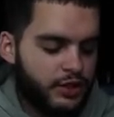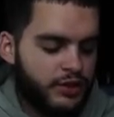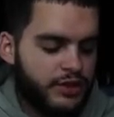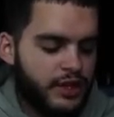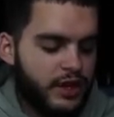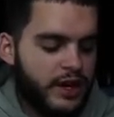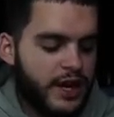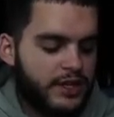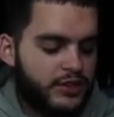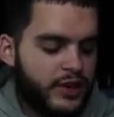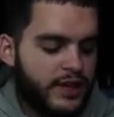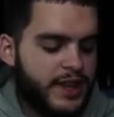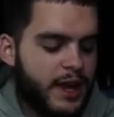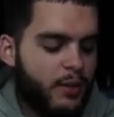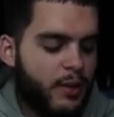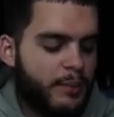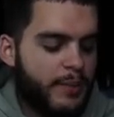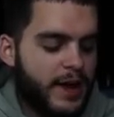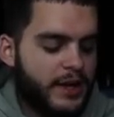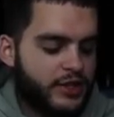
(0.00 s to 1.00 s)
Rece okay, so he had that
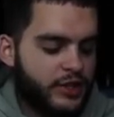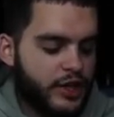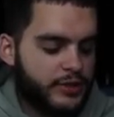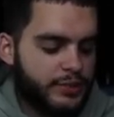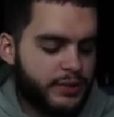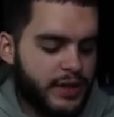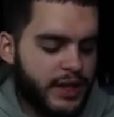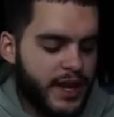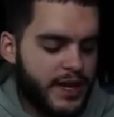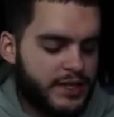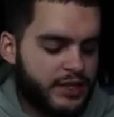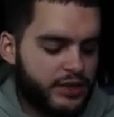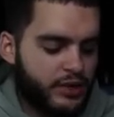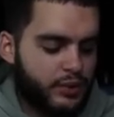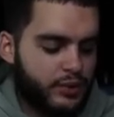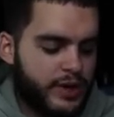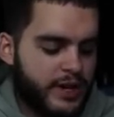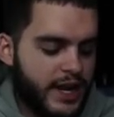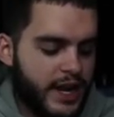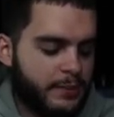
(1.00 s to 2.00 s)
one bad stretch. For the last
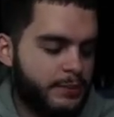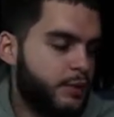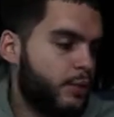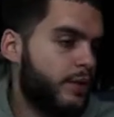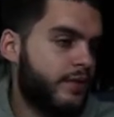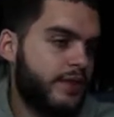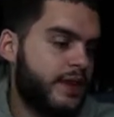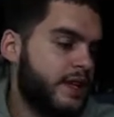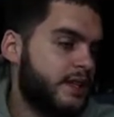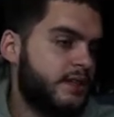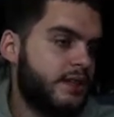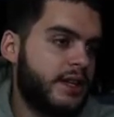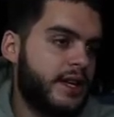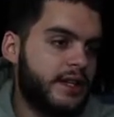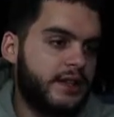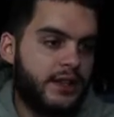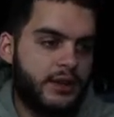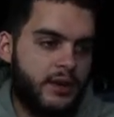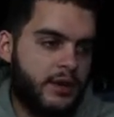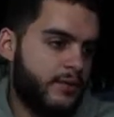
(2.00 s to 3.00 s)
three games, he would have easily
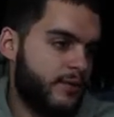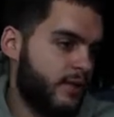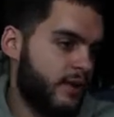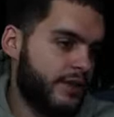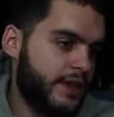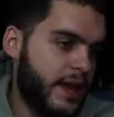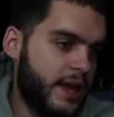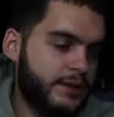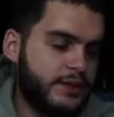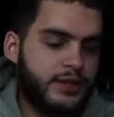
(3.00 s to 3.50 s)
hit the over on that.